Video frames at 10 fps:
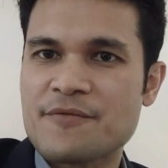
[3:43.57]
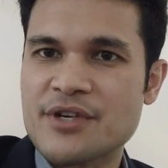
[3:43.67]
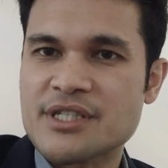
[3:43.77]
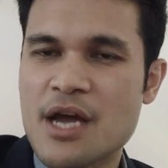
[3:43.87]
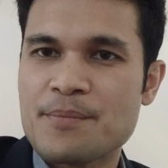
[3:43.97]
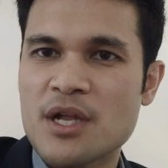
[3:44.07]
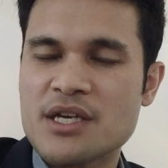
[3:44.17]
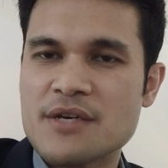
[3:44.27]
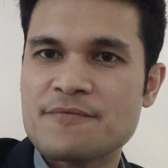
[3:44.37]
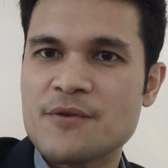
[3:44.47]
For example,
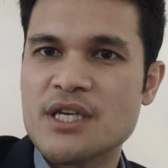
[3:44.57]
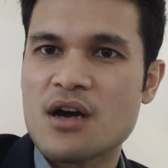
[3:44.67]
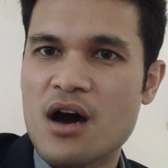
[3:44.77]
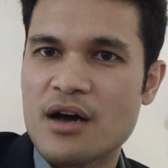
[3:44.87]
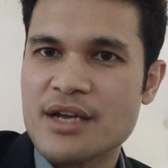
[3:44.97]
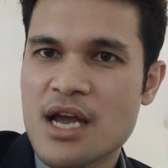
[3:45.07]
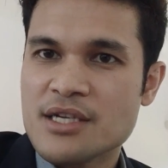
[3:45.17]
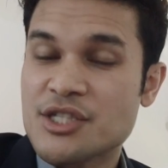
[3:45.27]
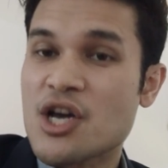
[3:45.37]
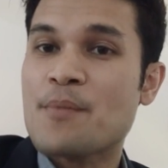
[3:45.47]
if we got
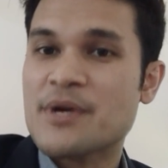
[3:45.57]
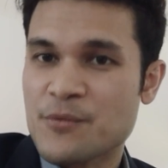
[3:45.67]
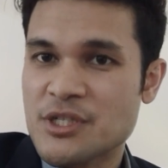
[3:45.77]
the topic